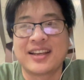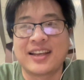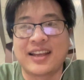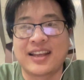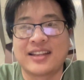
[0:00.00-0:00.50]

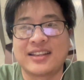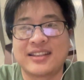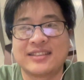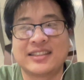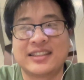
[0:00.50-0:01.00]
And
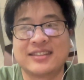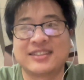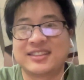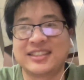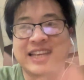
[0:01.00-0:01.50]
then
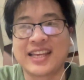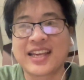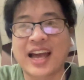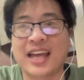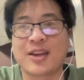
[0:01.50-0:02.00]
today
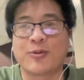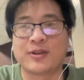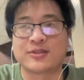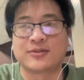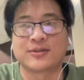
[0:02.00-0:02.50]
I
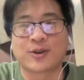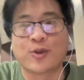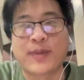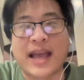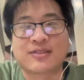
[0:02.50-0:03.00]
want to go
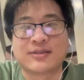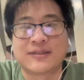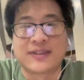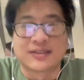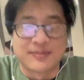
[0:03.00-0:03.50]
back to the
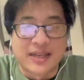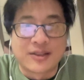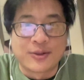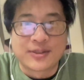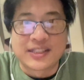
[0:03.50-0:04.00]

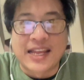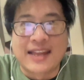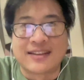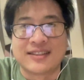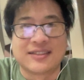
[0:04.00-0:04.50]
fundamentals,
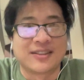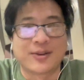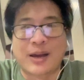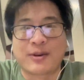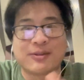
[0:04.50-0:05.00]
and
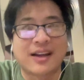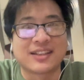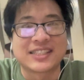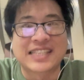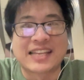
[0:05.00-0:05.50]
I want to
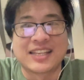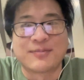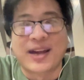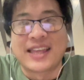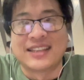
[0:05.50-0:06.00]
understand it
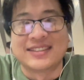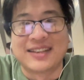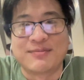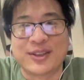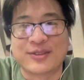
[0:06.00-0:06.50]
by
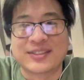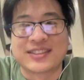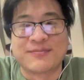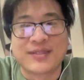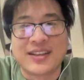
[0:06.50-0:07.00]

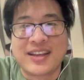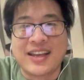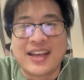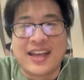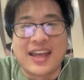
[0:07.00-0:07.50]
examples.
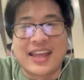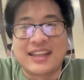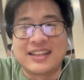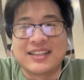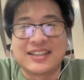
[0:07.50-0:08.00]

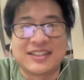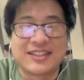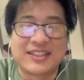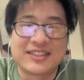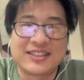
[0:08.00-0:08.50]
And it
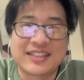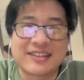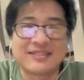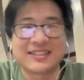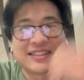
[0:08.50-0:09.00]
turns
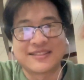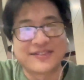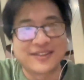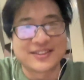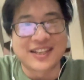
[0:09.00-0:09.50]
out, it
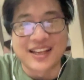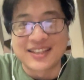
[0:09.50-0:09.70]
feels like